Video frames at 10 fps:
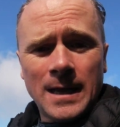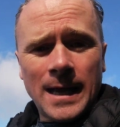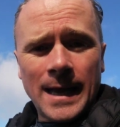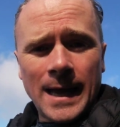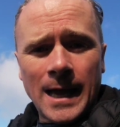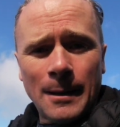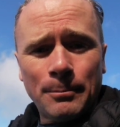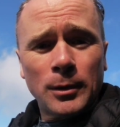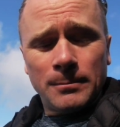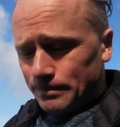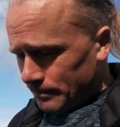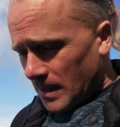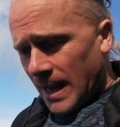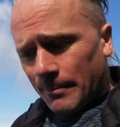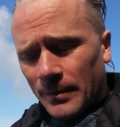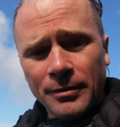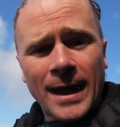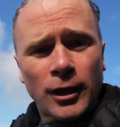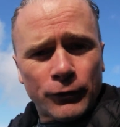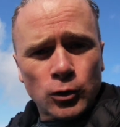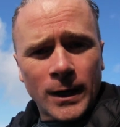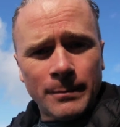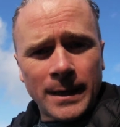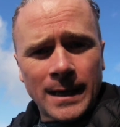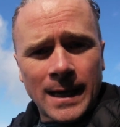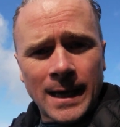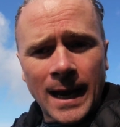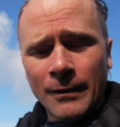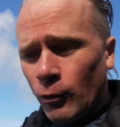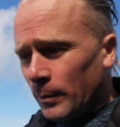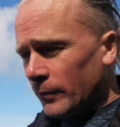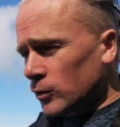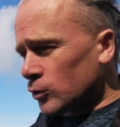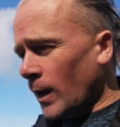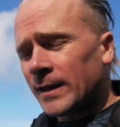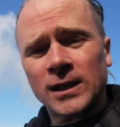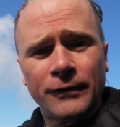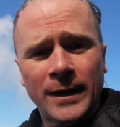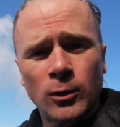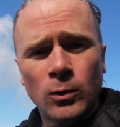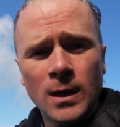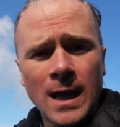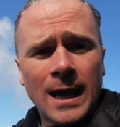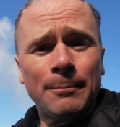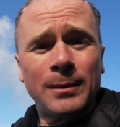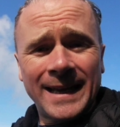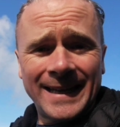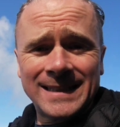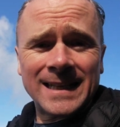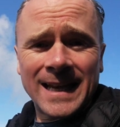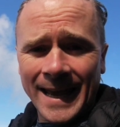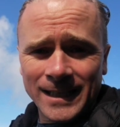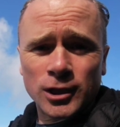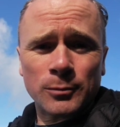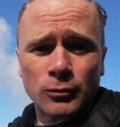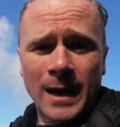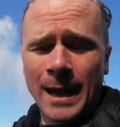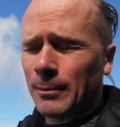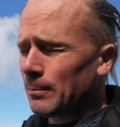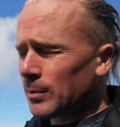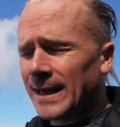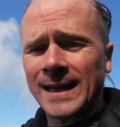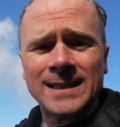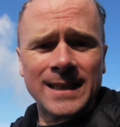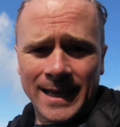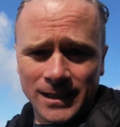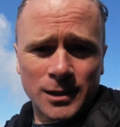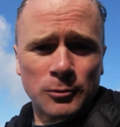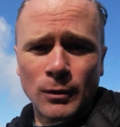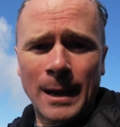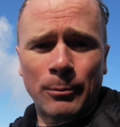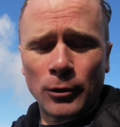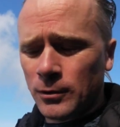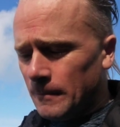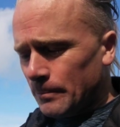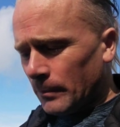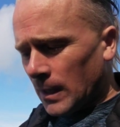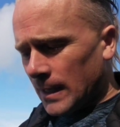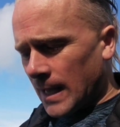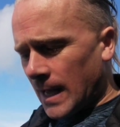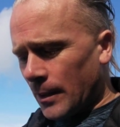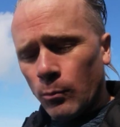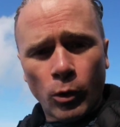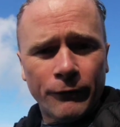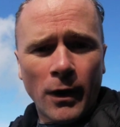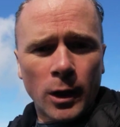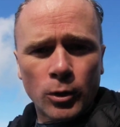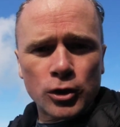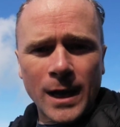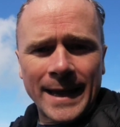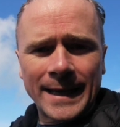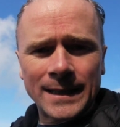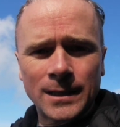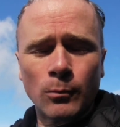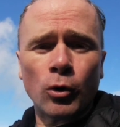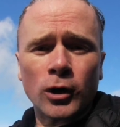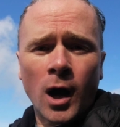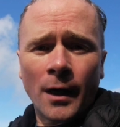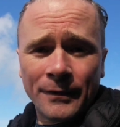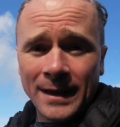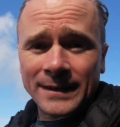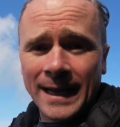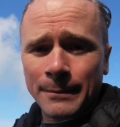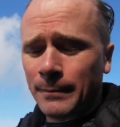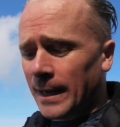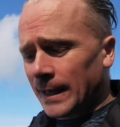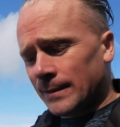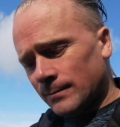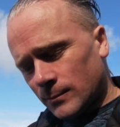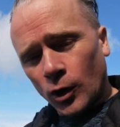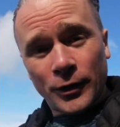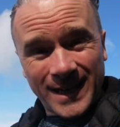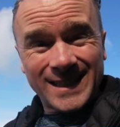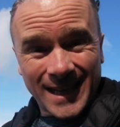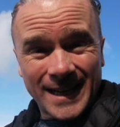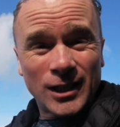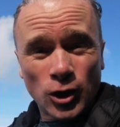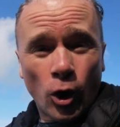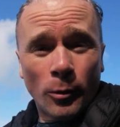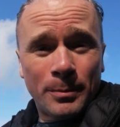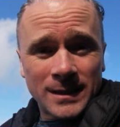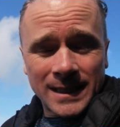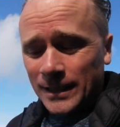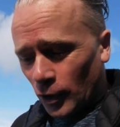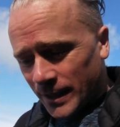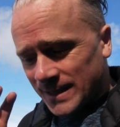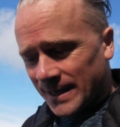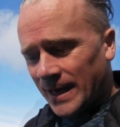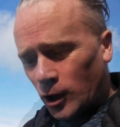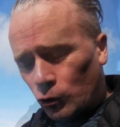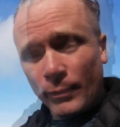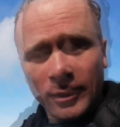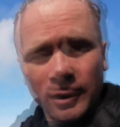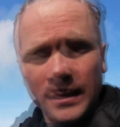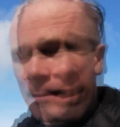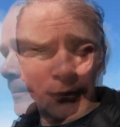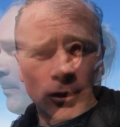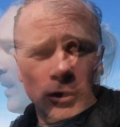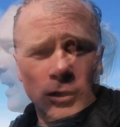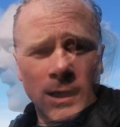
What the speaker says: But yeah, thank you for joining me, and I hope you've enjoyed this video. And please like and subscribe. Please hit the subscribe button. The more followers I get, the more content I can make and turn this into a job, basically turn this into a career. Thanks for